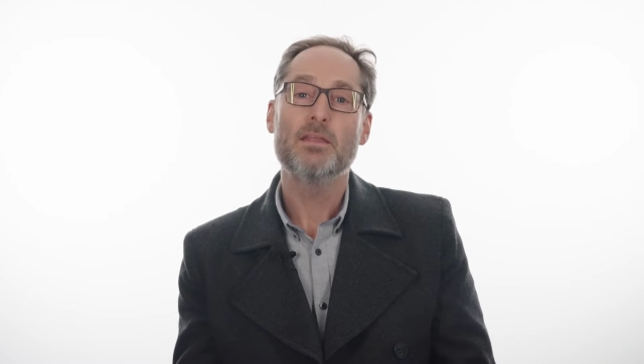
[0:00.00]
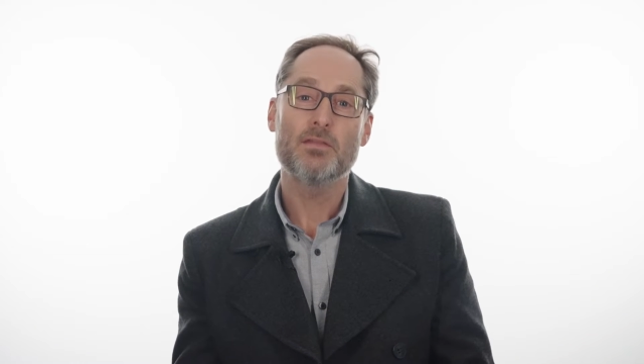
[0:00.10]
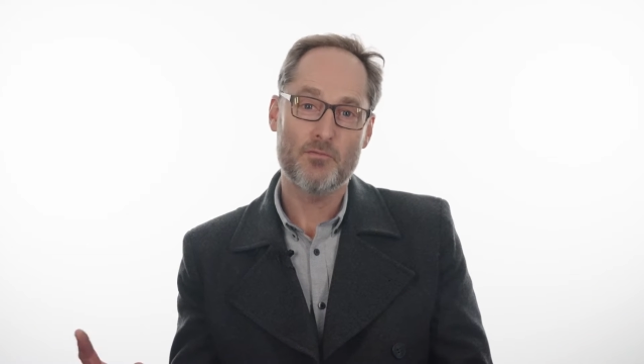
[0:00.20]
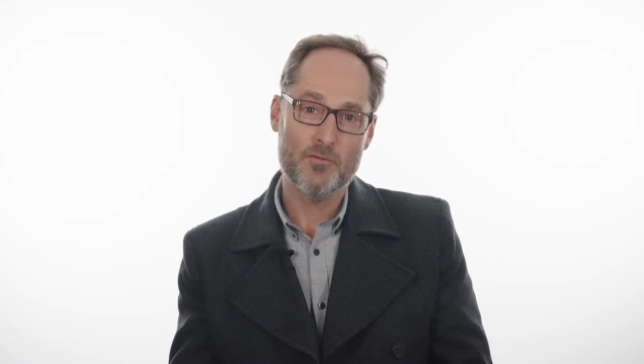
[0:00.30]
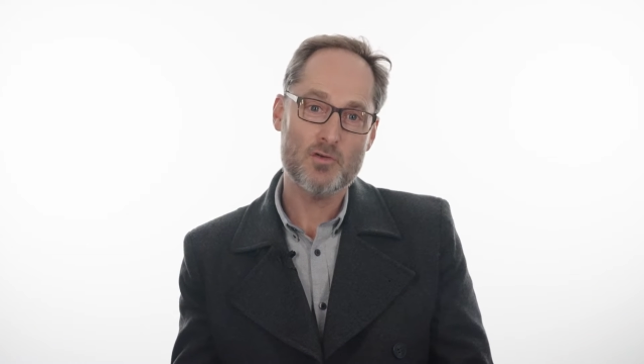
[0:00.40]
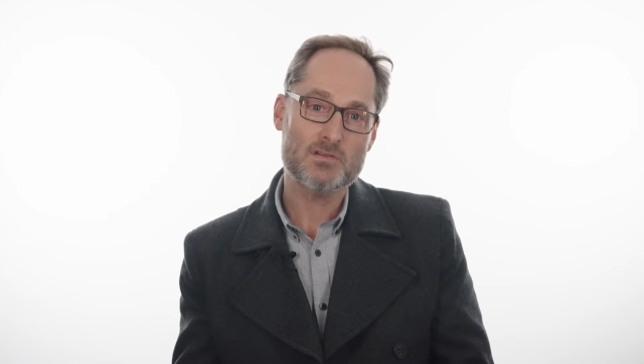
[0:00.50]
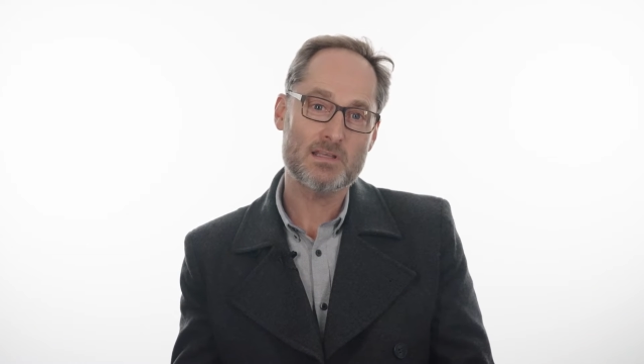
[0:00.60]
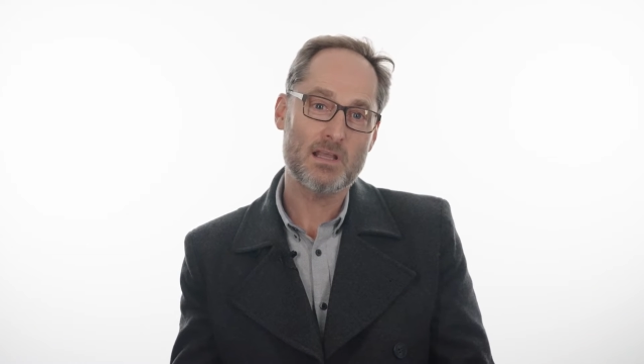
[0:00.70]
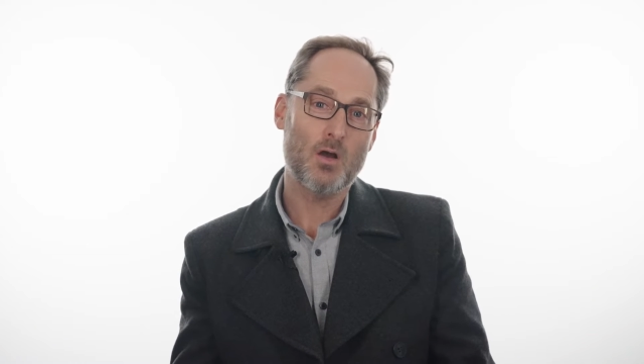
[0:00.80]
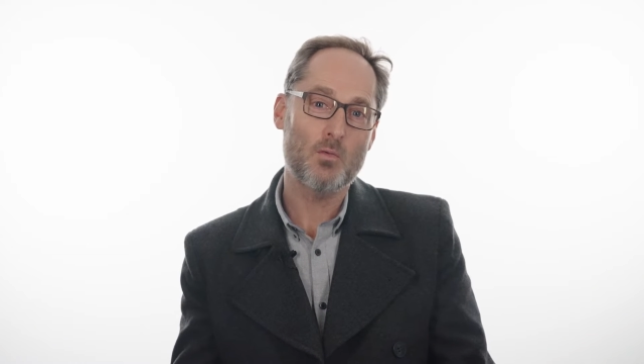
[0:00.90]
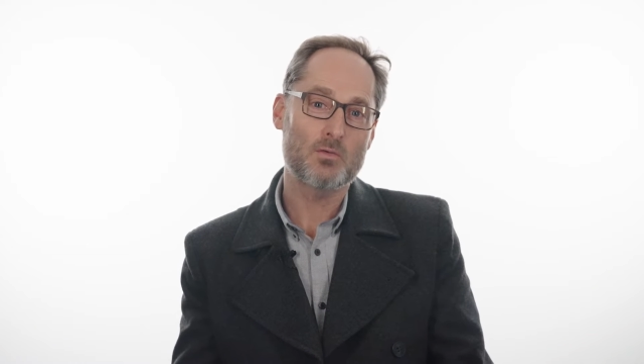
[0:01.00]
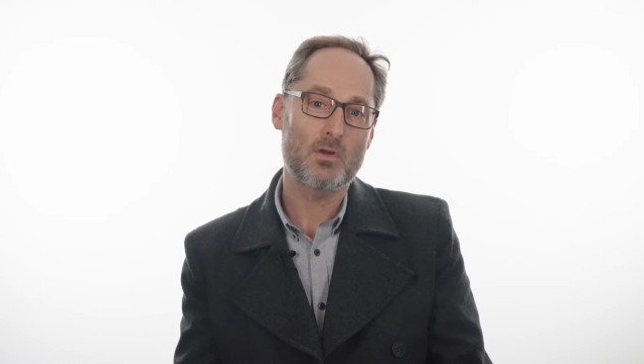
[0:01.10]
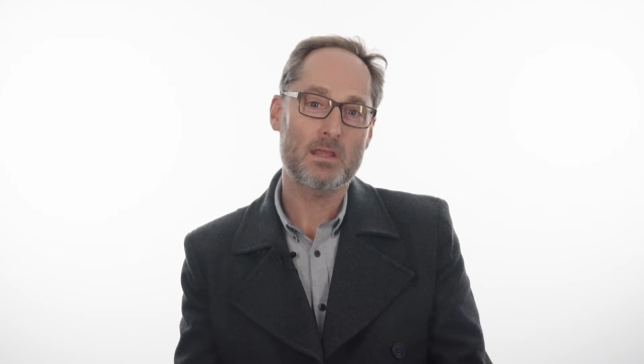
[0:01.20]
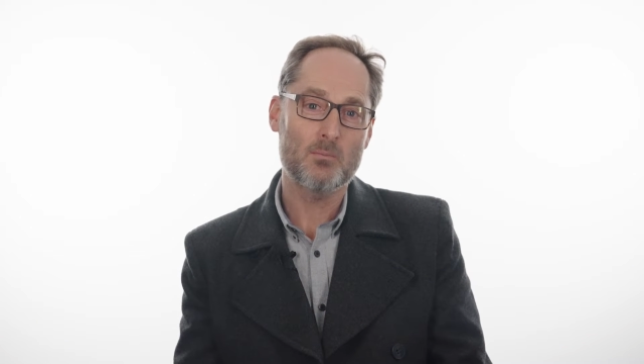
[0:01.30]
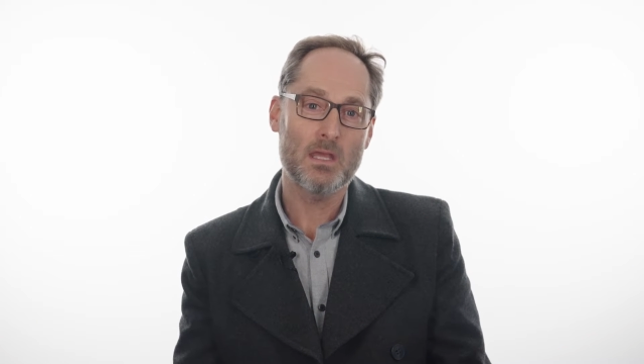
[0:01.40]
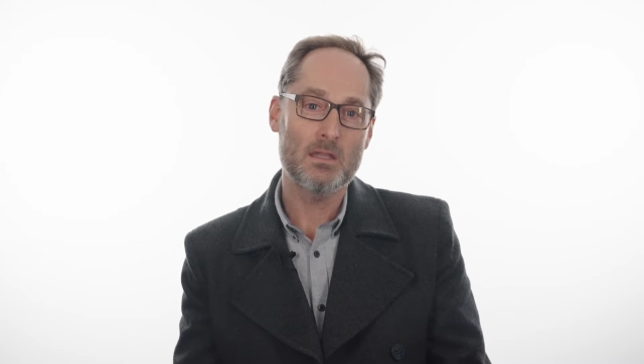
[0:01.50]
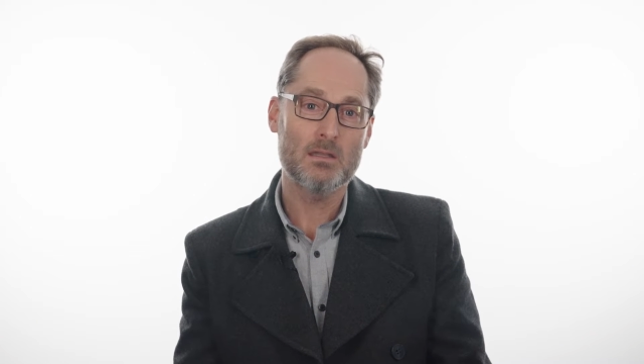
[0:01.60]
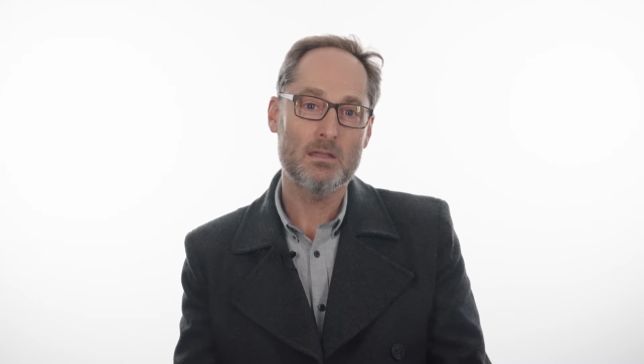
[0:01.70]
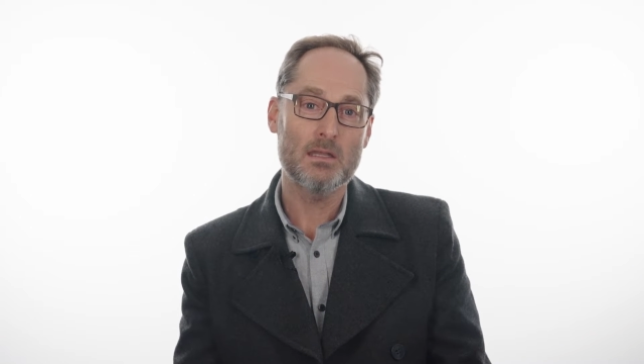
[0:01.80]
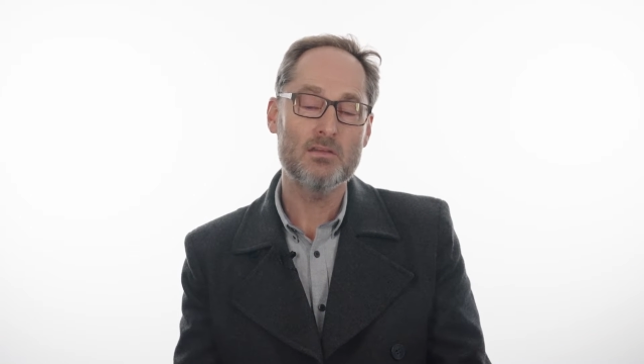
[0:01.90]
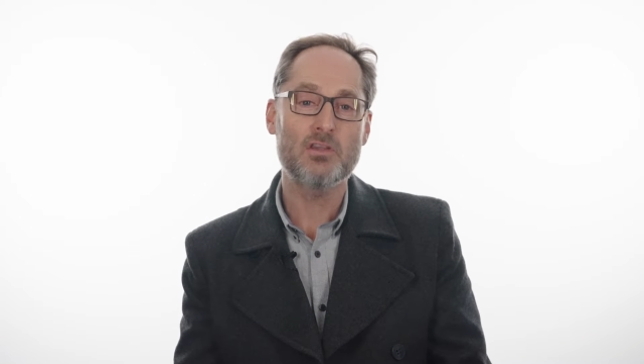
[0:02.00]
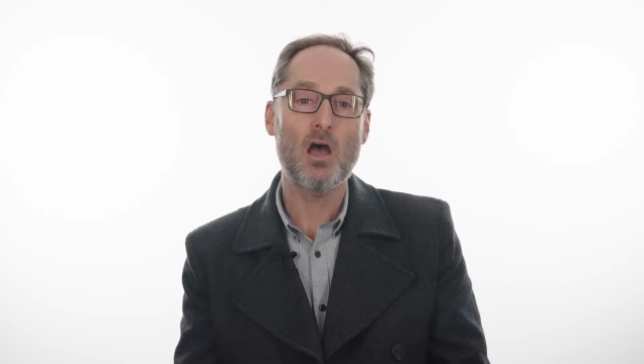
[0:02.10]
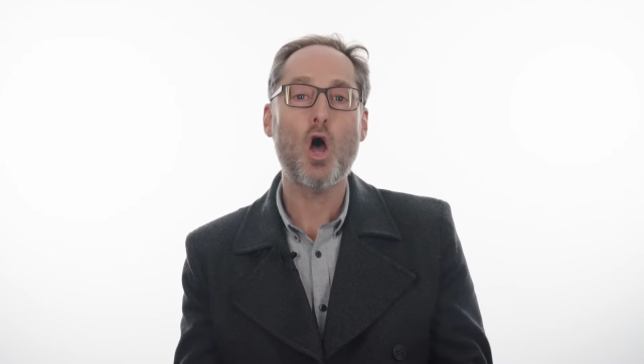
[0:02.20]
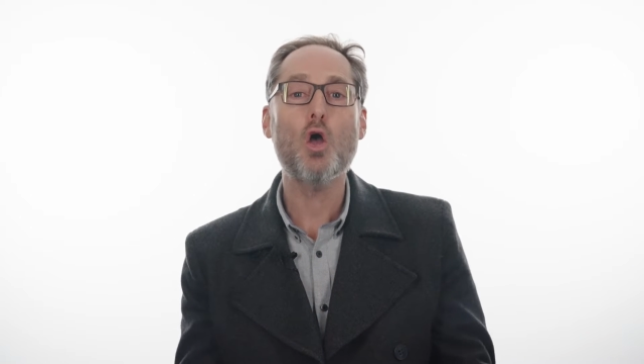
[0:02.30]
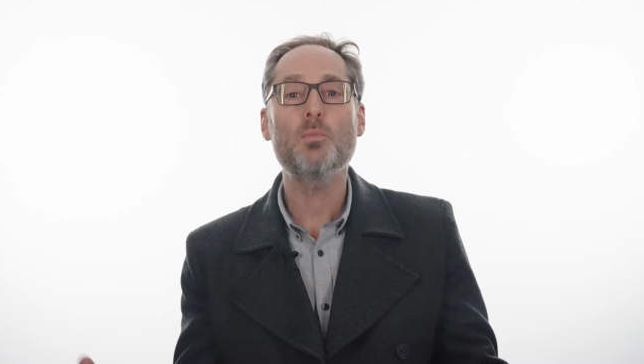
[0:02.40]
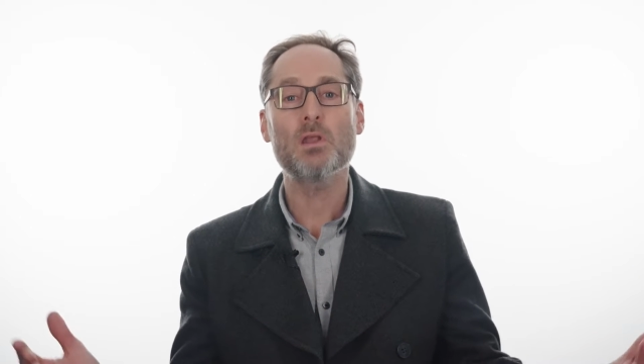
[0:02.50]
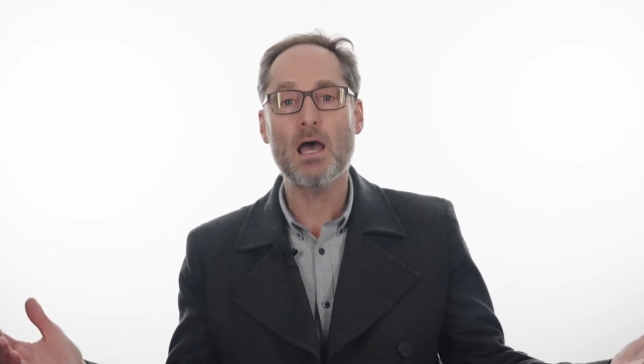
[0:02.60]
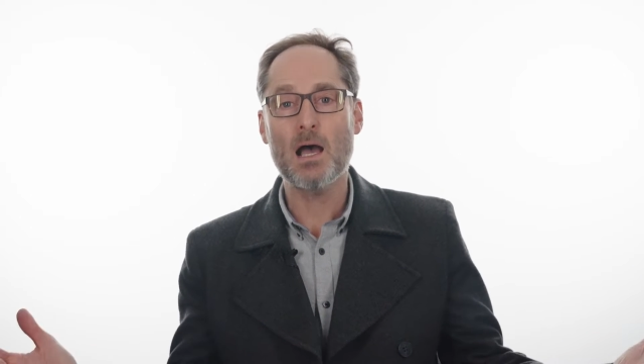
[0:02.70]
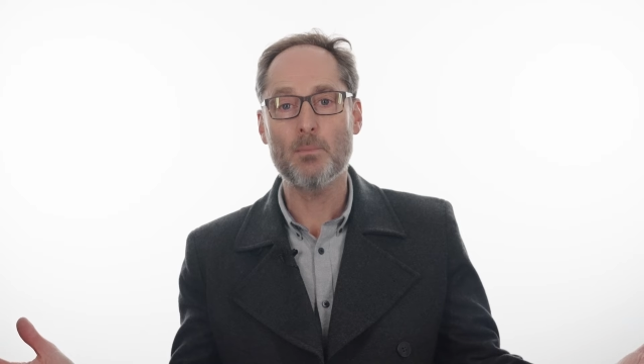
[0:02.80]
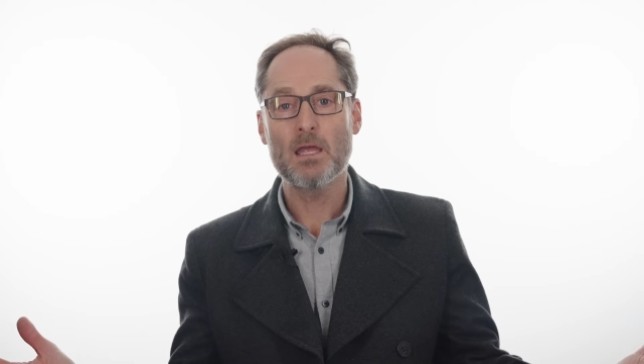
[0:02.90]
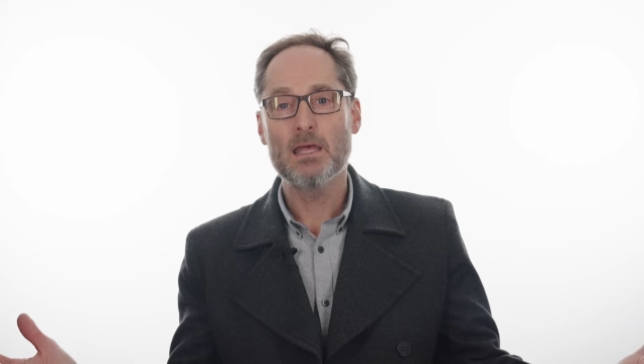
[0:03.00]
The first thing I would recommend is to open up